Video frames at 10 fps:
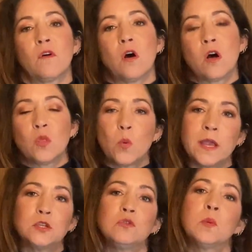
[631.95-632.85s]
on the way
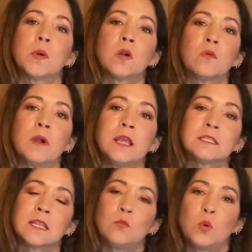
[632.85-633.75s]
to the barrel
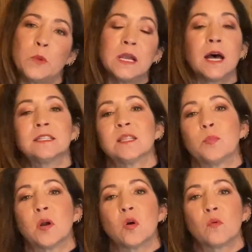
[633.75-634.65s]
race. And when we got to the
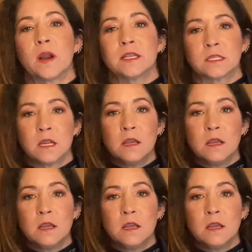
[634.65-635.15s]
barrel race,